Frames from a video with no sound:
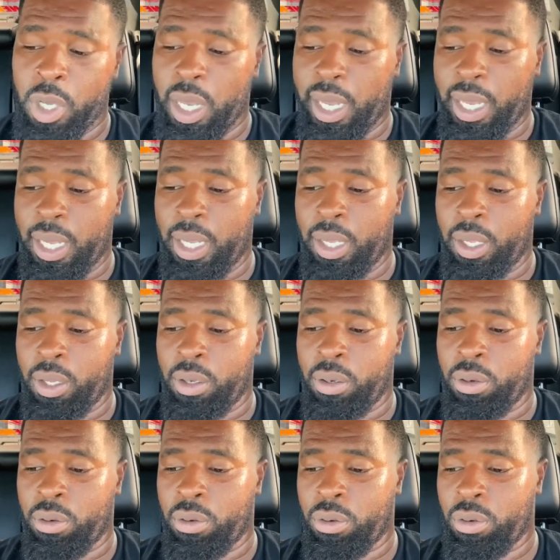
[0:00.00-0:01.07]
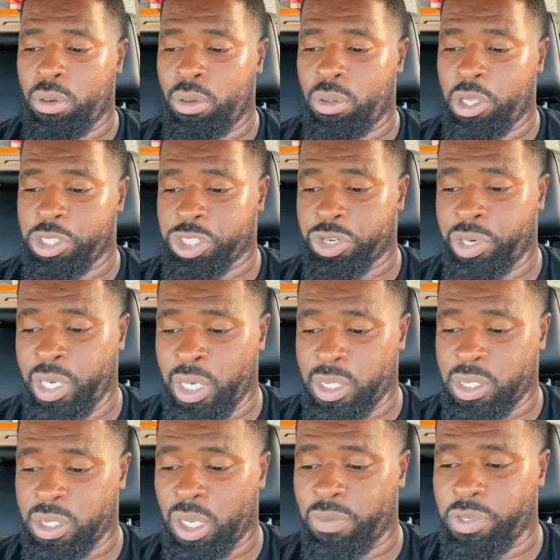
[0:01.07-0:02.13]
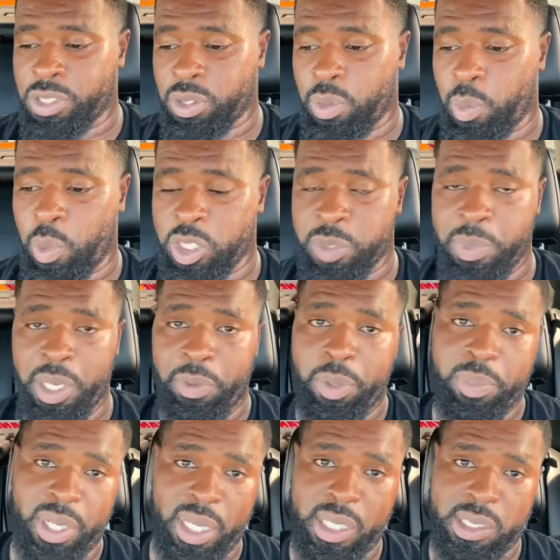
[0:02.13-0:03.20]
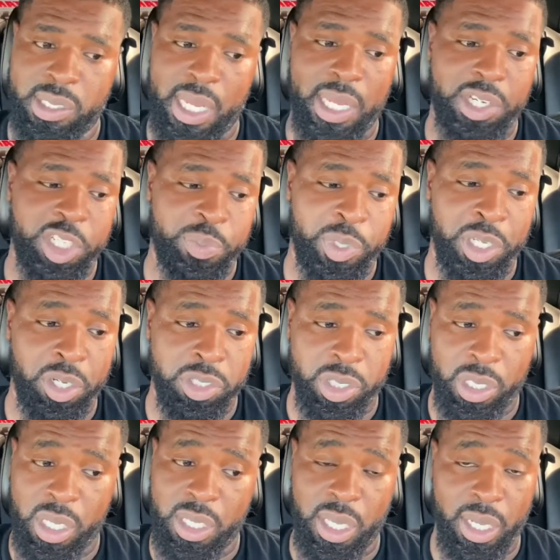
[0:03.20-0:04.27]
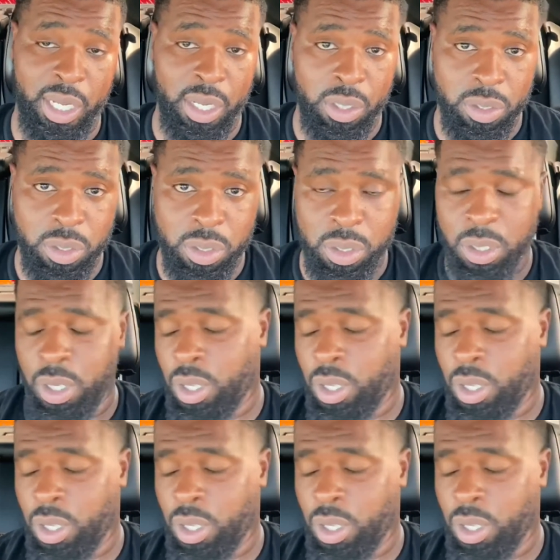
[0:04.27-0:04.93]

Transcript: and the screen itself is what's being replaced, not the speakers or anything else.